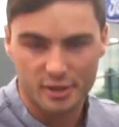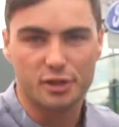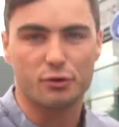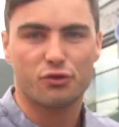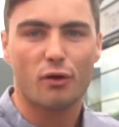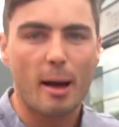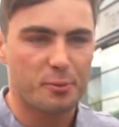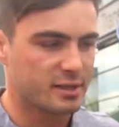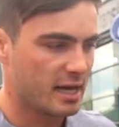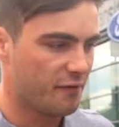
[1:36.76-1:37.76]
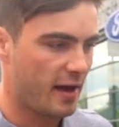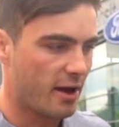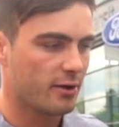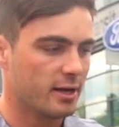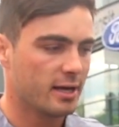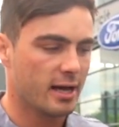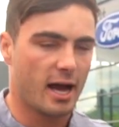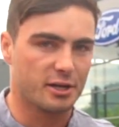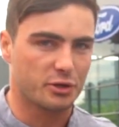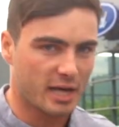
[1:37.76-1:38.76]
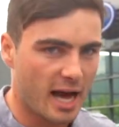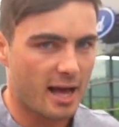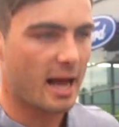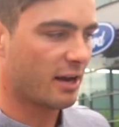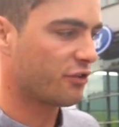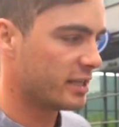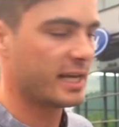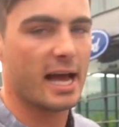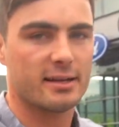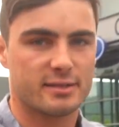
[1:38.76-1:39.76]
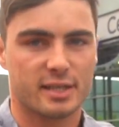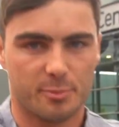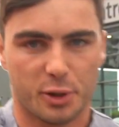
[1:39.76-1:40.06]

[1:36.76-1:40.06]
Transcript: you trap yourself out and you can't actually get to the